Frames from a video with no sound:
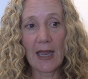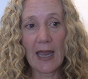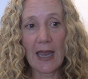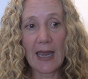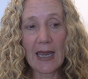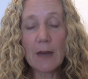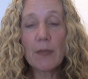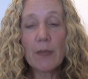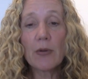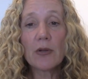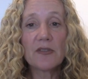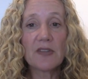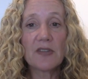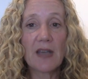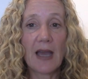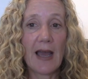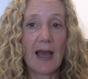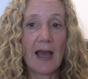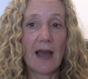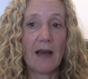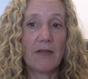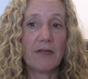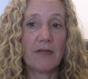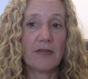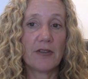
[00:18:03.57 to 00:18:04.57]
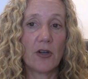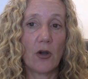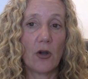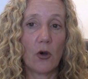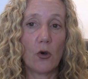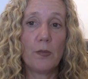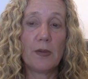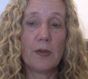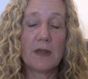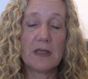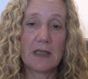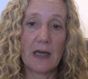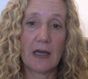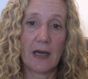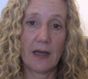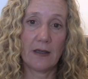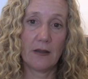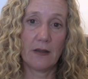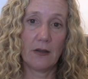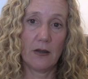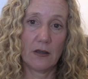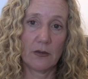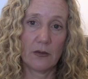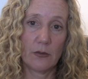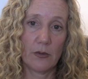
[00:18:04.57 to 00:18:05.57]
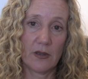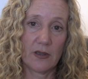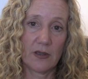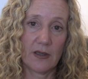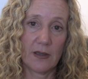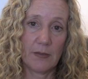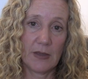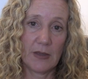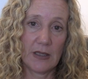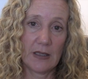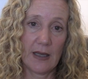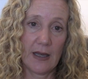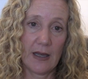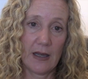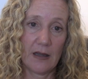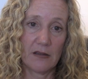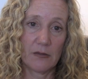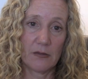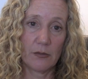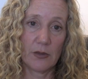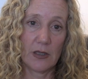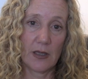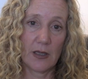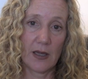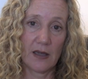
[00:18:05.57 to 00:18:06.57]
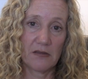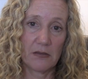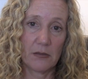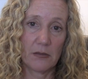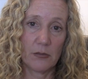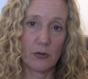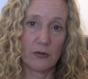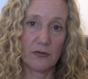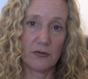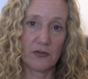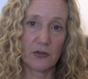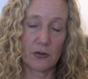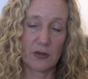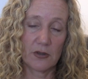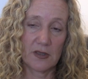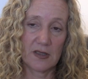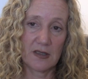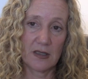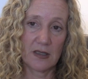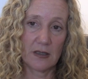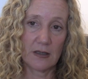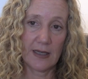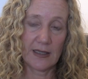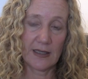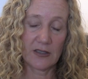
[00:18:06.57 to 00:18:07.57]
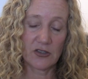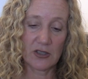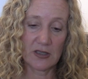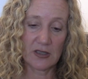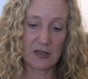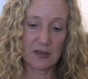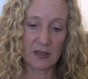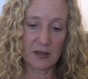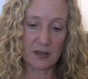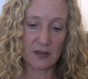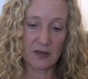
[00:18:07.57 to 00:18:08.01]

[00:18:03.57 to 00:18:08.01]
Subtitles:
able to have an open dialogue with Kabila as we move towards the elections.